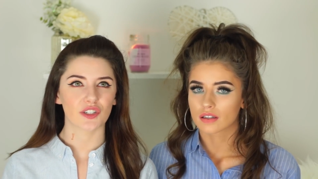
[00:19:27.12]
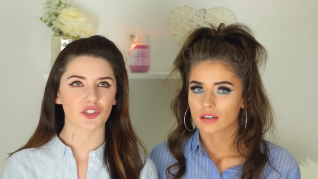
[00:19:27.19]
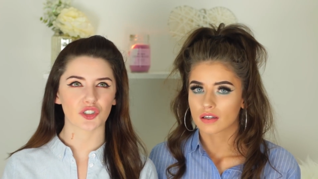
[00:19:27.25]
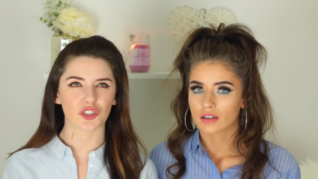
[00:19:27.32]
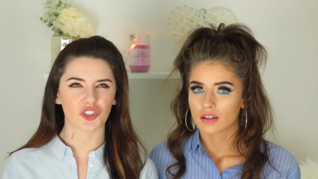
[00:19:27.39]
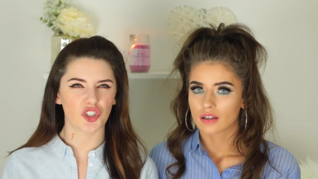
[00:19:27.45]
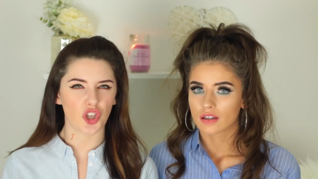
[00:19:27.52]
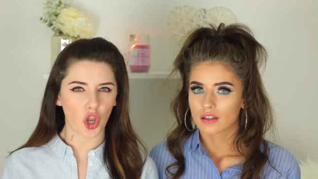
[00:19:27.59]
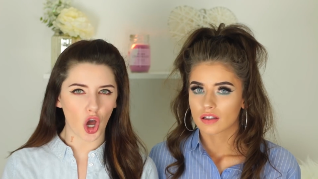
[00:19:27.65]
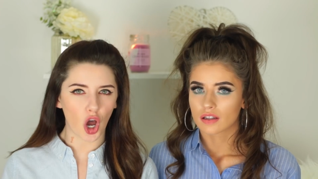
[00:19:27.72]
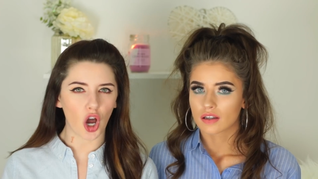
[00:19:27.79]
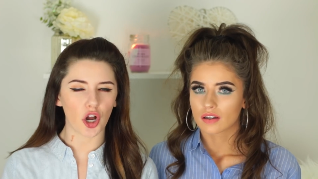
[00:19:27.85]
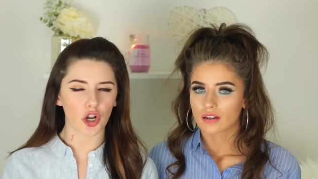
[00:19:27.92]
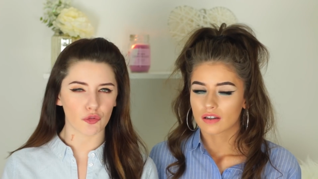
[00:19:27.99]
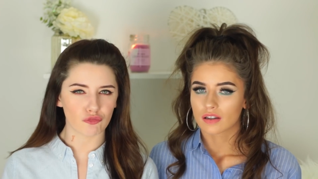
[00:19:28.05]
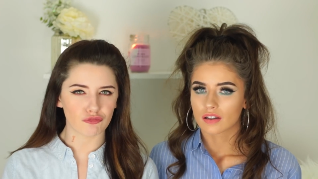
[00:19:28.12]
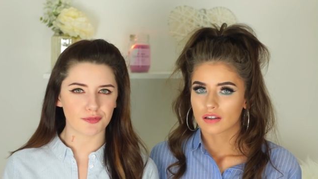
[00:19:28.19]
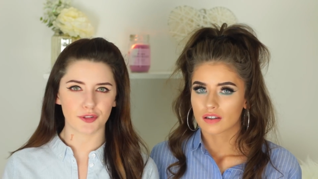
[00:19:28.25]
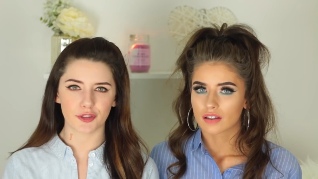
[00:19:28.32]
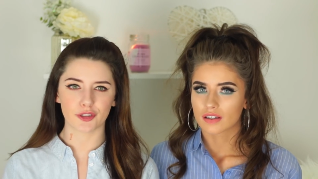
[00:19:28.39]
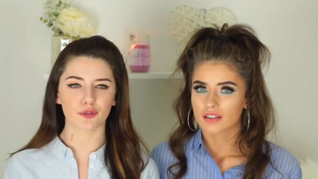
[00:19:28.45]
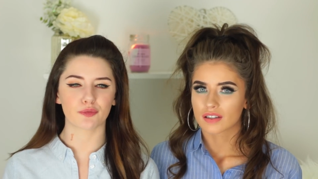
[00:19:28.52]
Speaker 1: just not a,
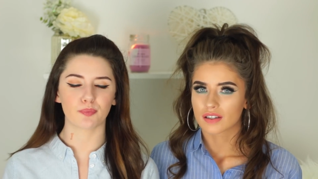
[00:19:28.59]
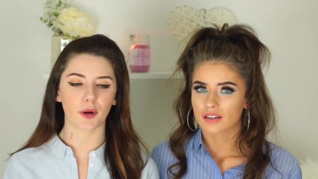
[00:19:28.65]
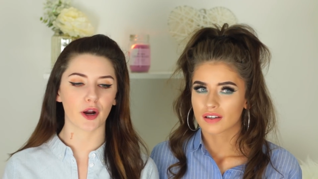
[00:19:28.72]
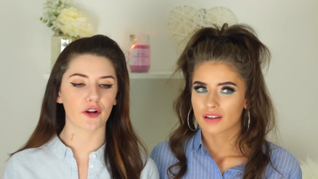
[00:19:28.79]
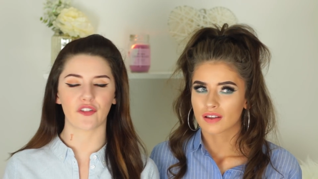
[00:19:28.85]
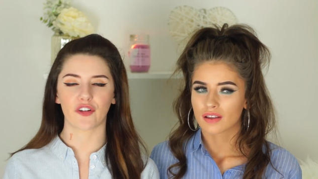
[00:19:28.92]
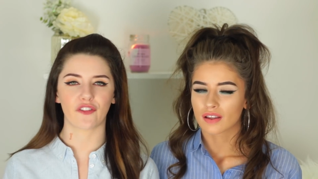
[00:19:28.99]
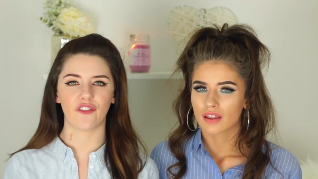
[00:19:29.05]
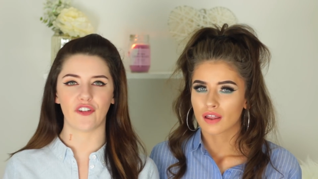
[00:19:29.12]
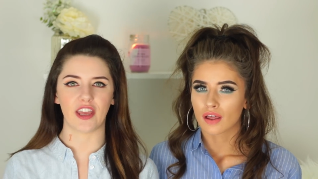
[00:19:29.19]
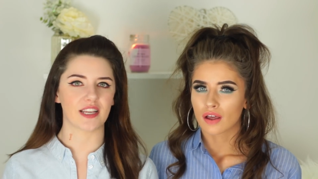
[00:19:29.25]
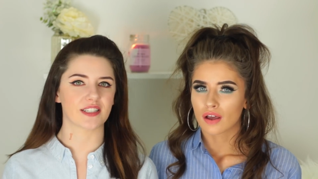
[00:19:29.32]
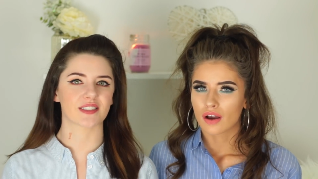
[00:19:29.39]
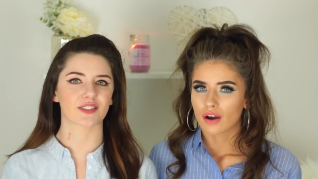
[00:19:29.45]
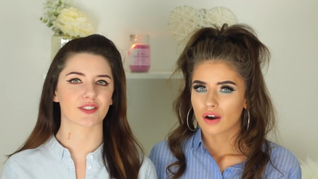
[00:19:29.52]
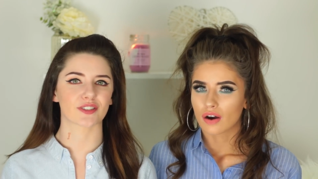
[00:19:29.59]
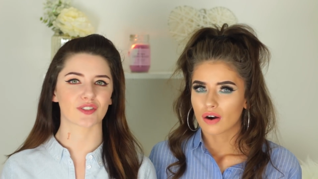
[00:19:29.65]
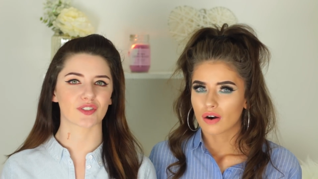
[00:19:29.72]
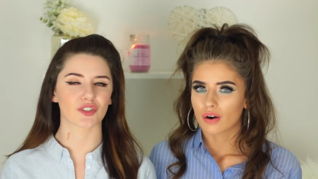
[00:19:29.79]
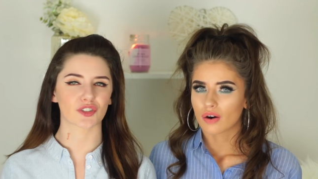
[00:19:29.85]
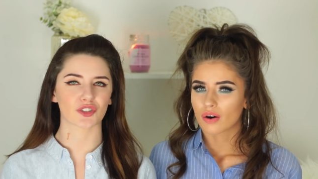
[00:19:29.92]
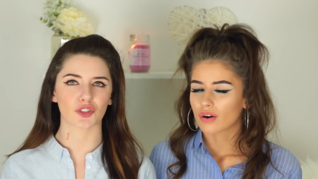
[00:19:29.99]
the perfect fit. It's
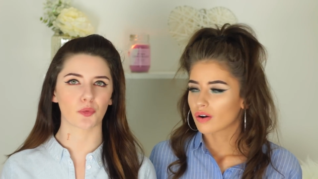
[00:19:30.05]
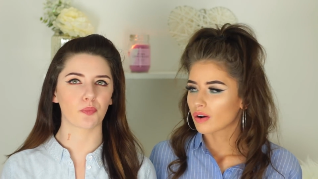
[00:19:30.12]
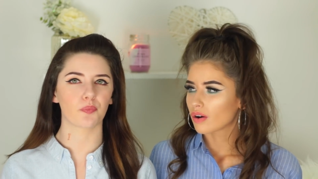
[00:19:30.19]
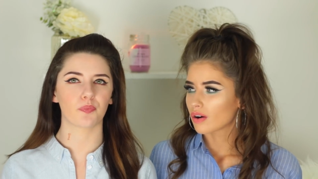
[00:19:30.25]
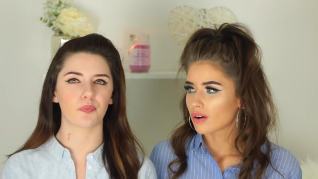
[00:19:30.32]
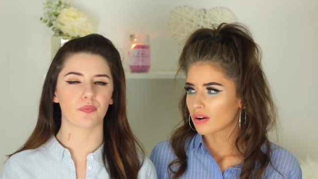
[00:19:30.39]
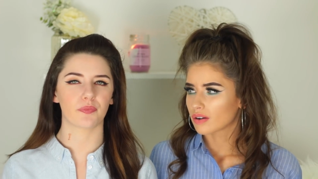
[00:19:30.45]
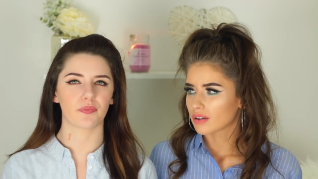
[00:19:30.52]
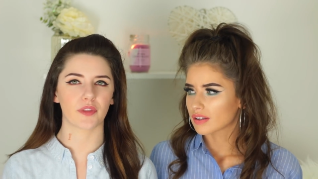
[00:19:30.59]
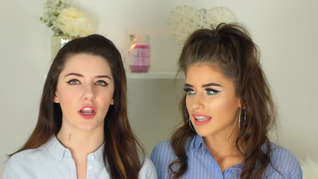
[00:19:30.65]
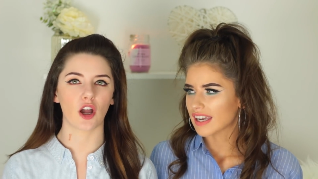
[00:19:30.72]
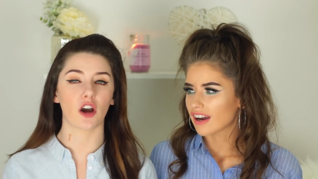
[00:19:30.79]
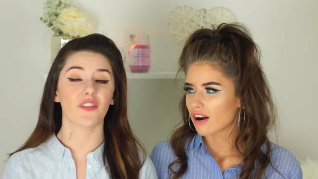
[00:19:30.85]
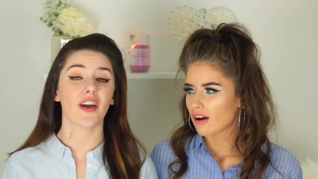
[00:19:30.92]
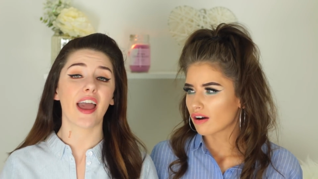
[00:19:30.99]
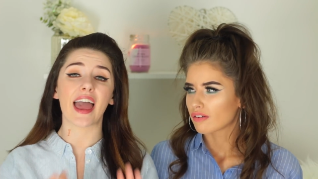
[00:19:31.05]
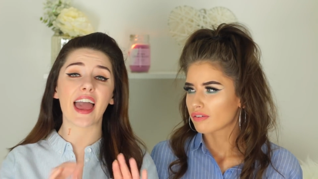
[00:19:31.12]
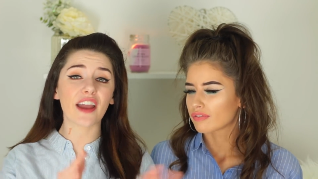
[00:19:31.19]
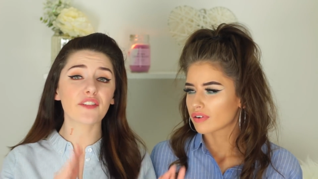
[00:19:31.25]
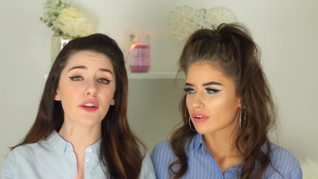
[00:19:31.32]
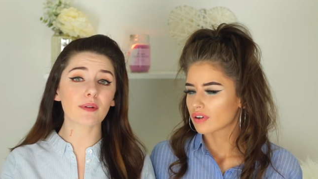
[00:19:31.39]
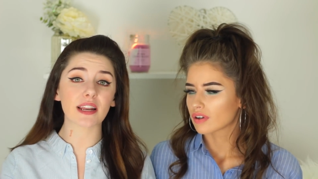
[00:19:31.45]
just there's some thing, thing off. off.
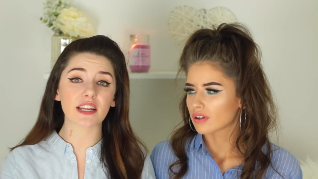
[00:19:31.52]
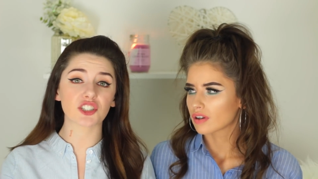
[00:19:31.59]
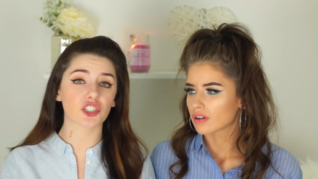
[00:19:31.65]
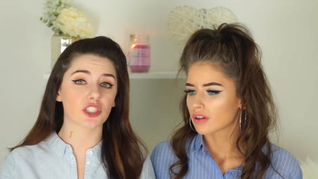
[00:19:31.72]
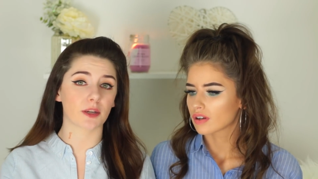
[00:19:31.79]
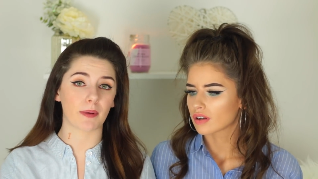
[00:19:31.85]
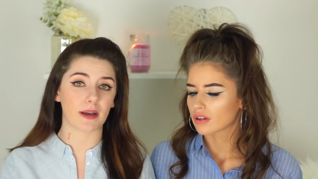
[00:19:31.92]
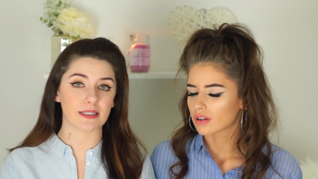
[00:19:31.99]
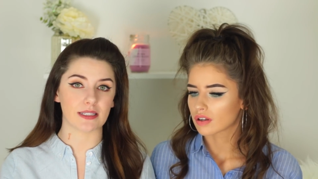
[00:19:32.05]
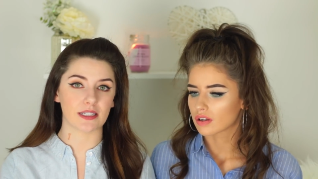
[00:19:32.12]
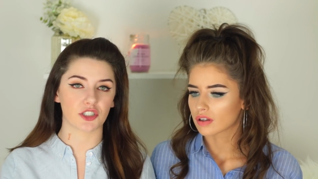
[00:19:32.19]
Every relationship has